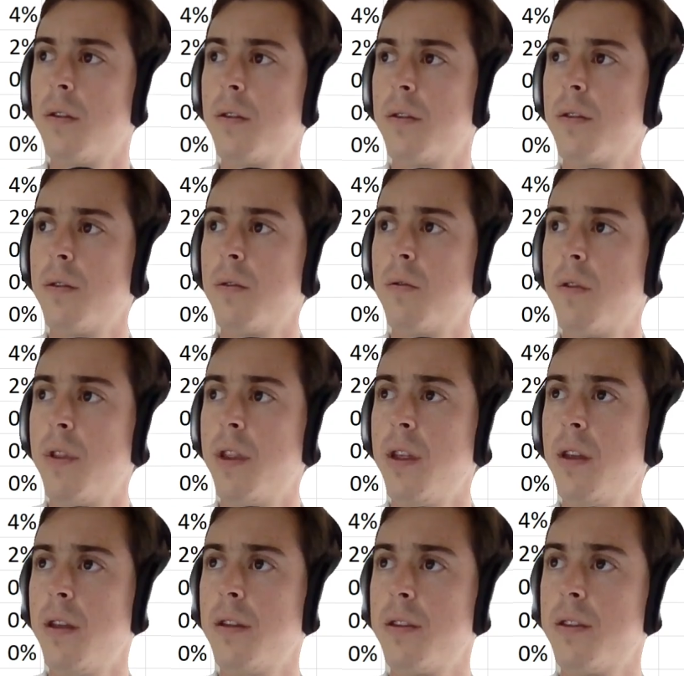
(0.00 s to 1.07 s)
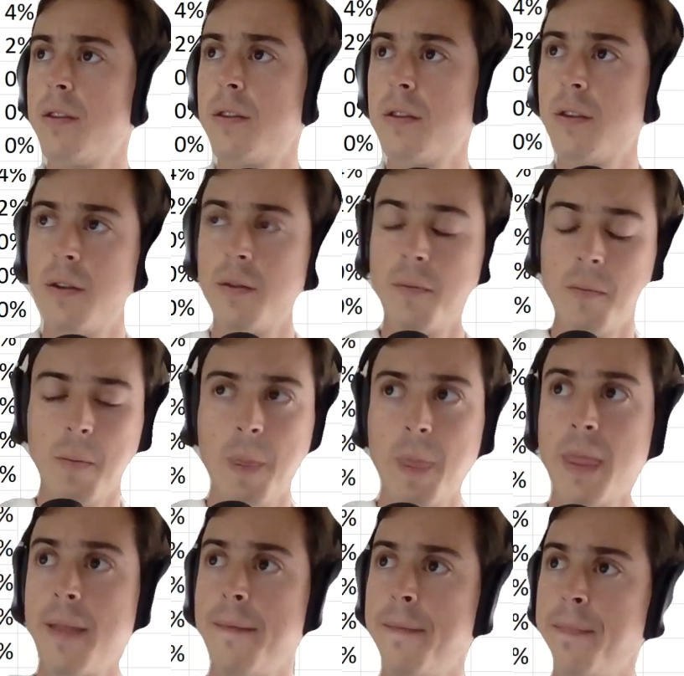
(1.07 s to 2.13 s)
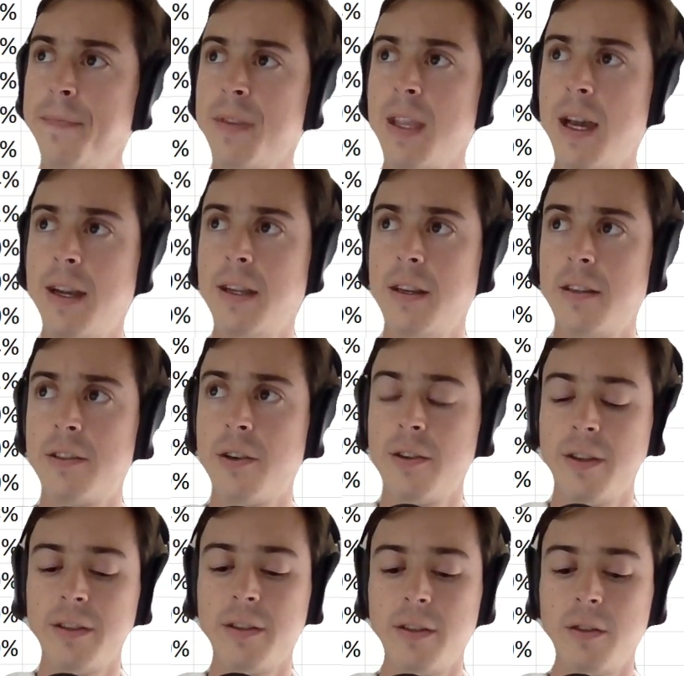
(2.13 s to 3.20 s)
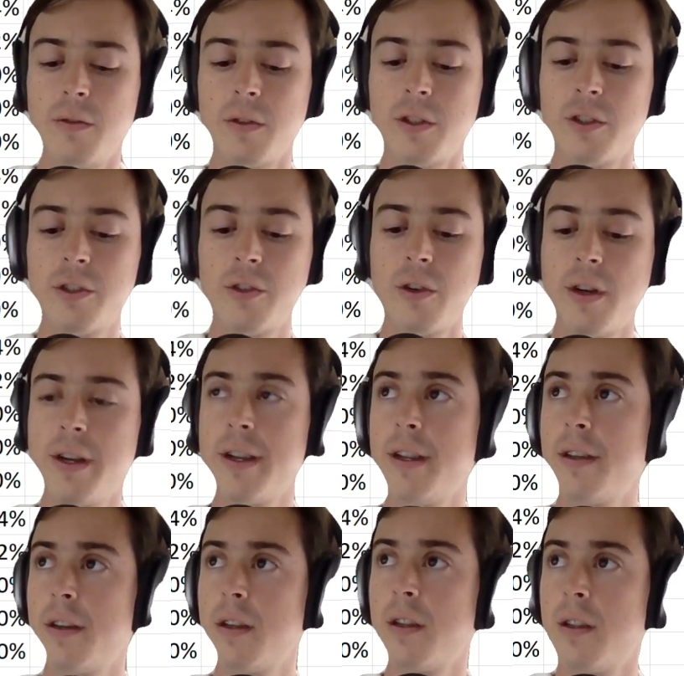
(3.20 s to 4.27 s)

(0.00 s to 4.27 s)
Do this. I need to turn this into a string